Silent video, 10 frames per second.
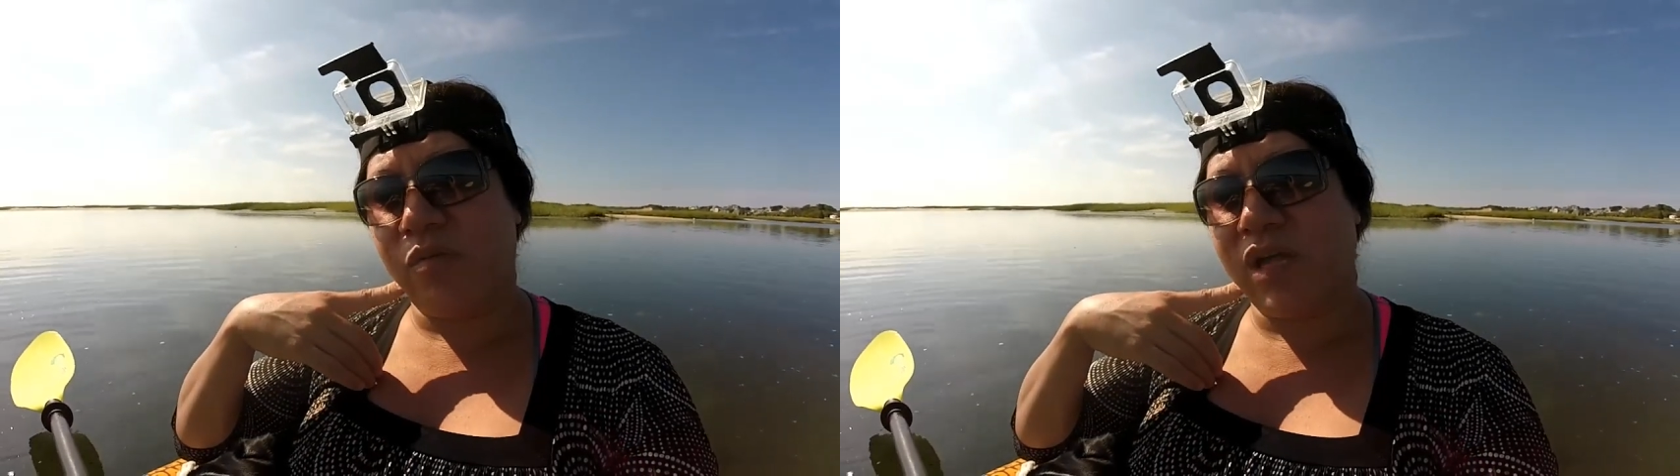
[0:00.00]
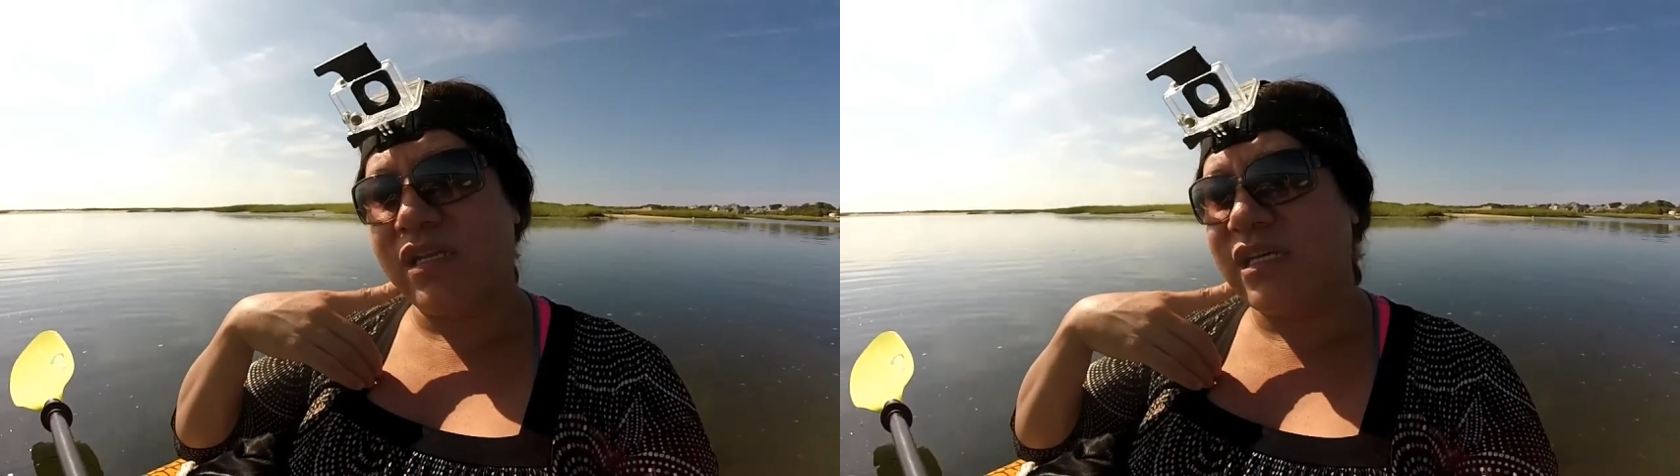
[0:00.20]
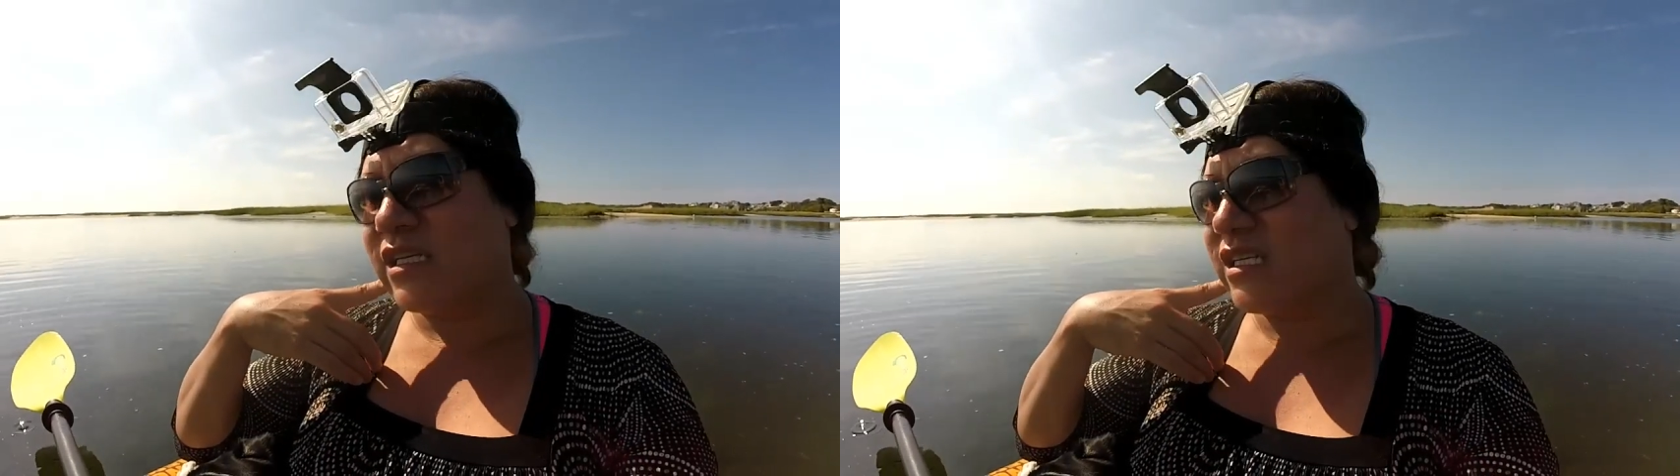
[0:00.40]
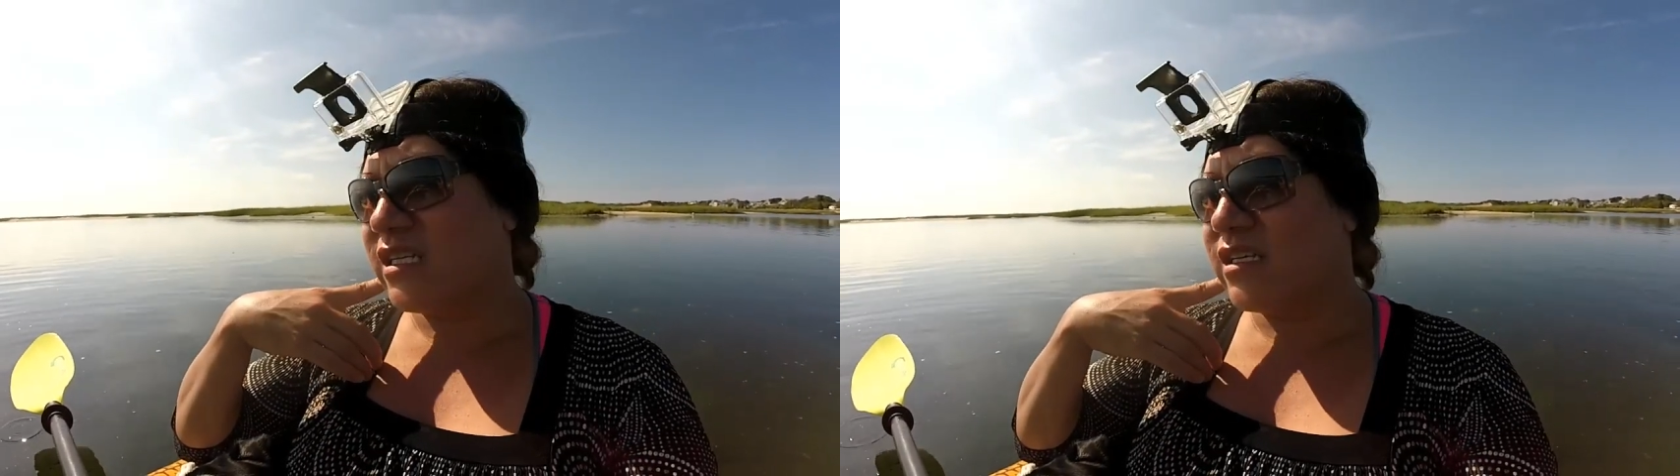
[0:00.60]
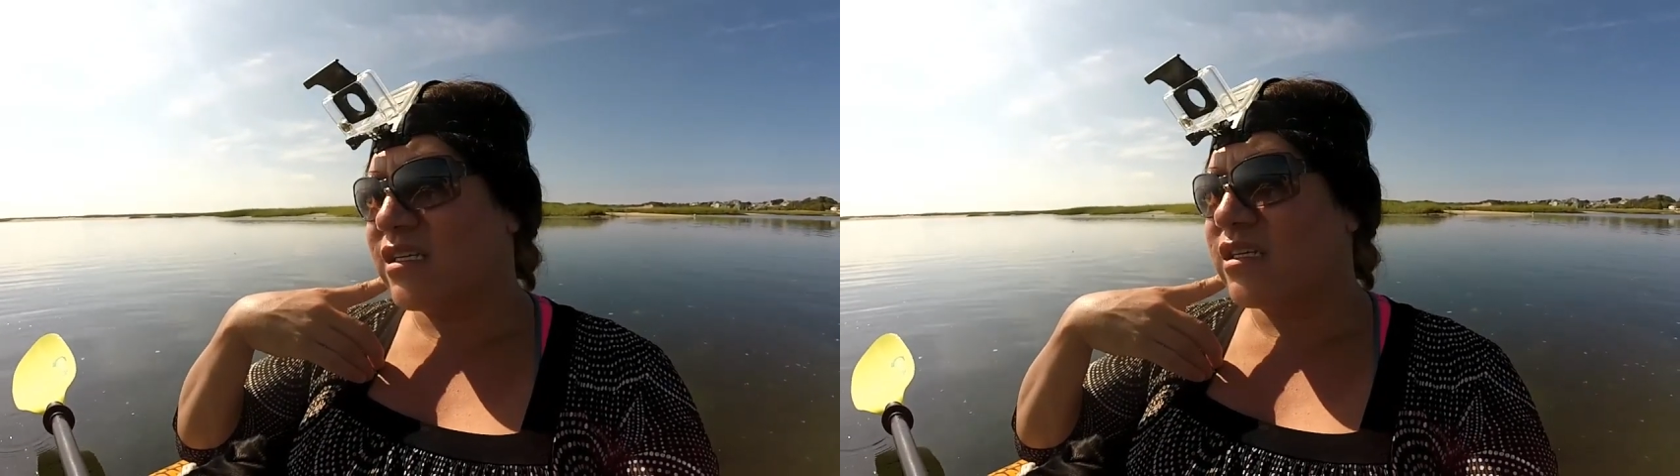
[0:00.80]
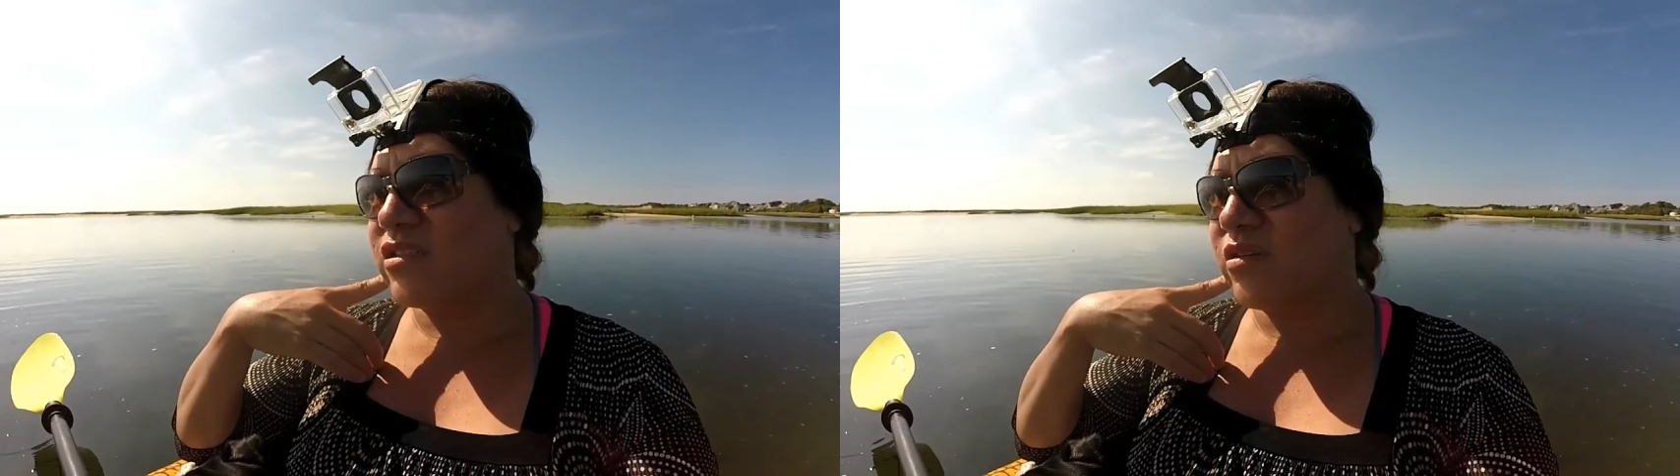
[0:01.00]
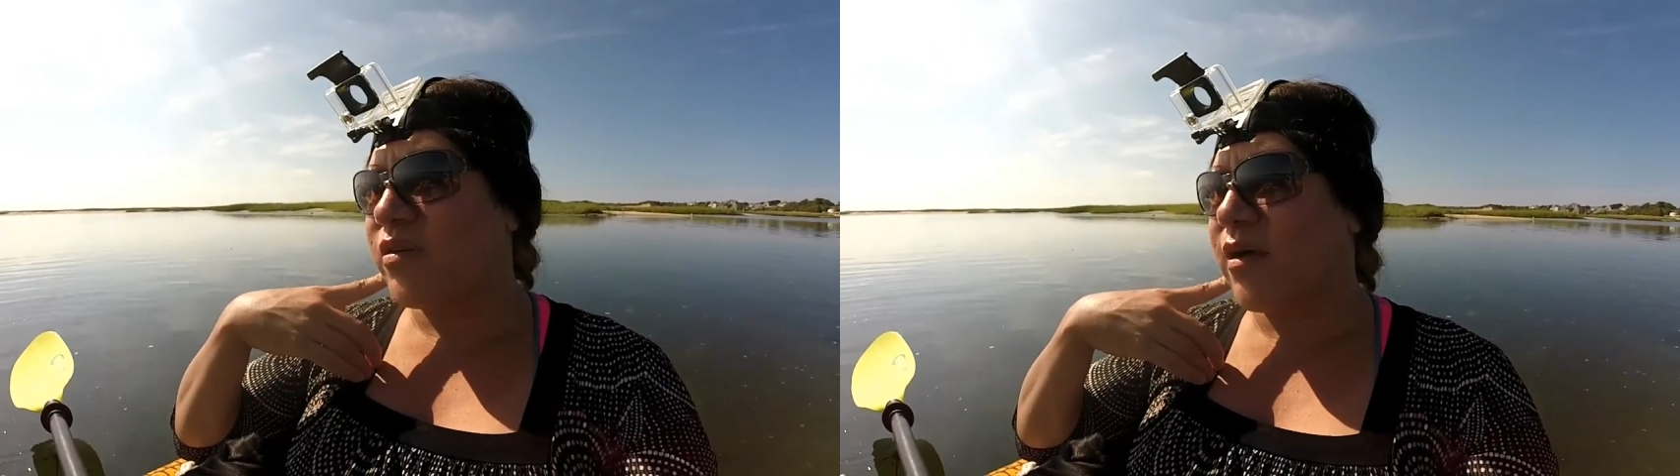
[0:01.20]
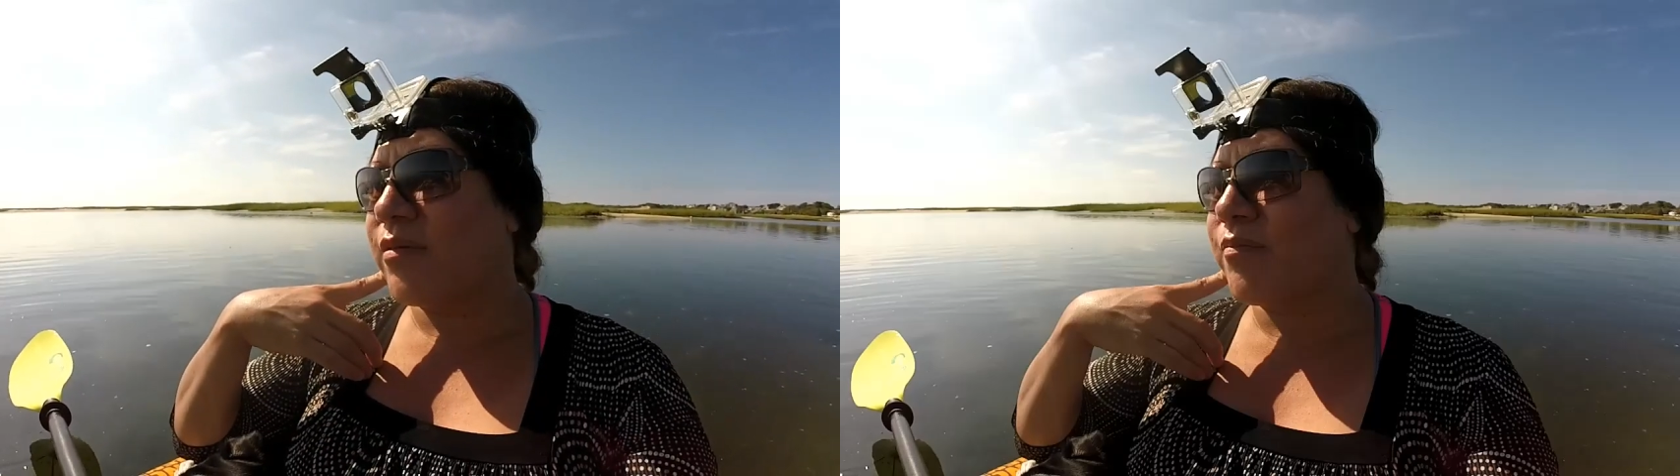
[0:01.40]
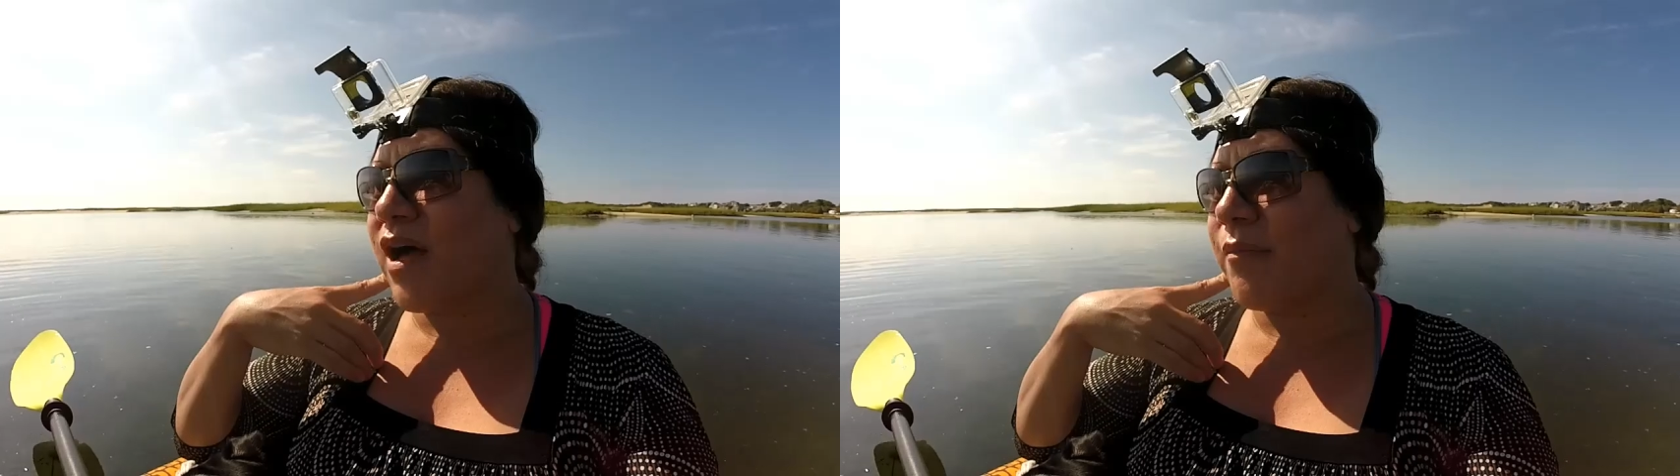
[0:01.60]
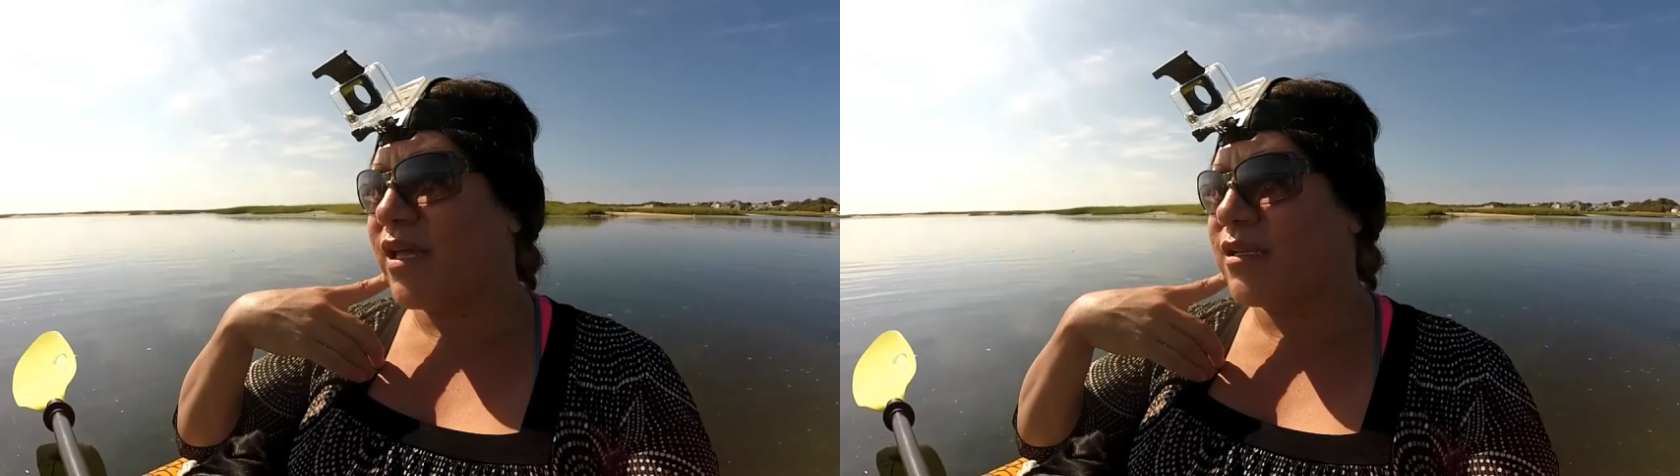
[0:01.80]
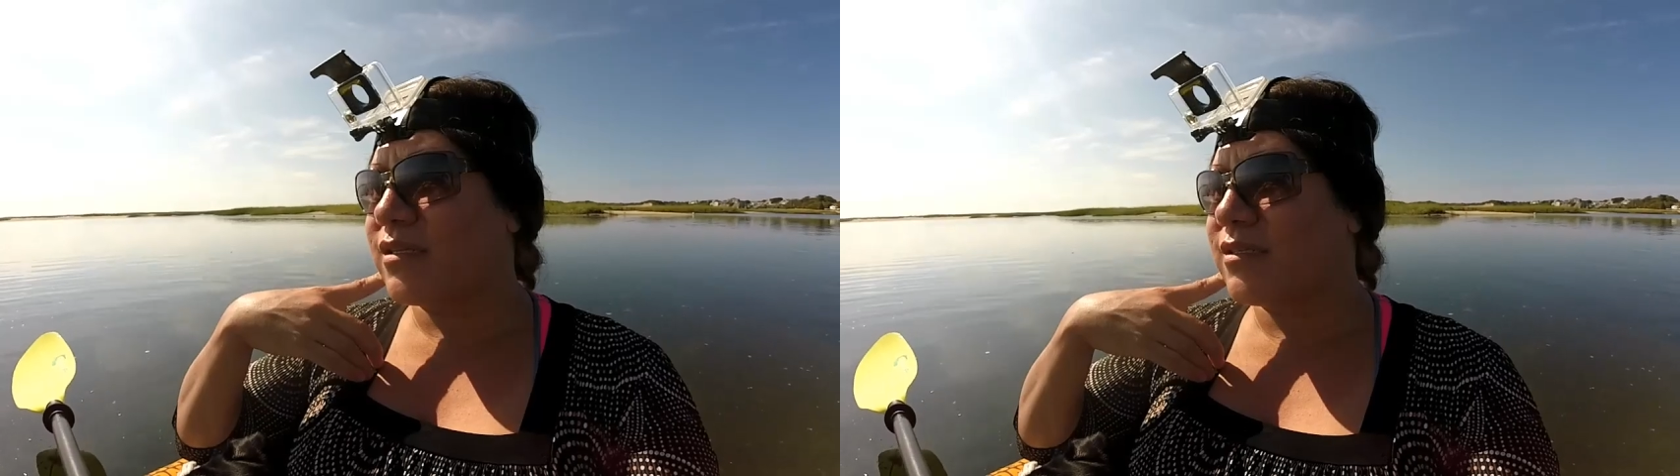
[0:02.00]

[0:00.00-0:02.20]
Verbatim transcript: one you'll probably pop it.